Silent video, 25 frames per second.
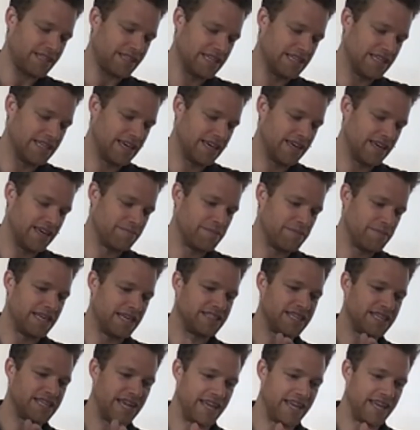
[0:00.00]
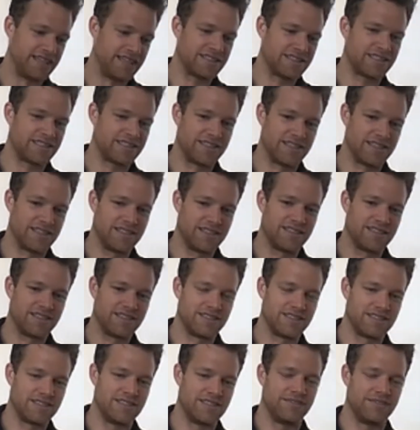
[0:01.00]
a maintained
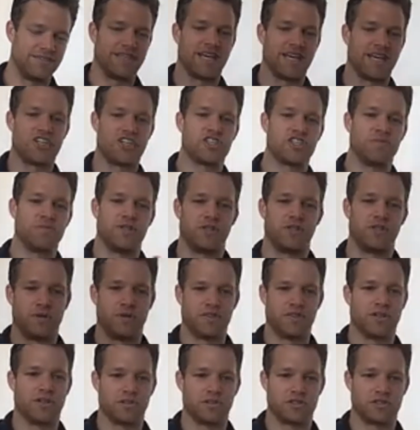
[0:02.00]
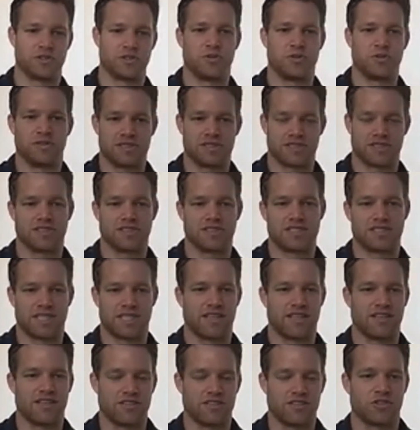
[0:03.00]
deviation between those two, it's a good
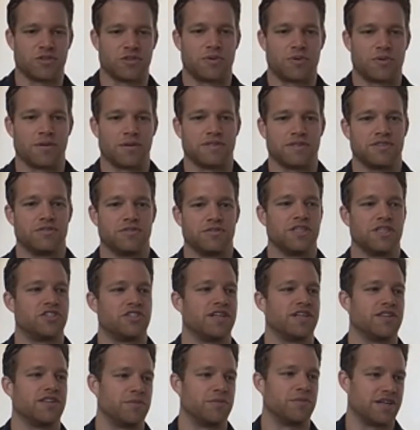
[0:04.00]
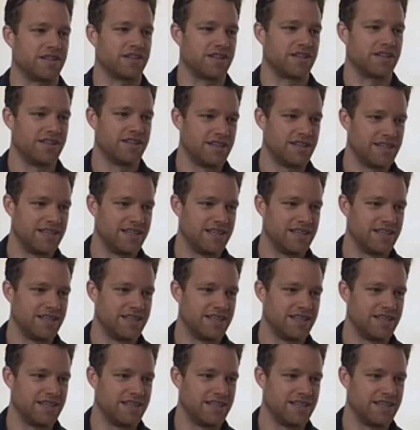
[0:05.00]
sign that you should probably retrain the model.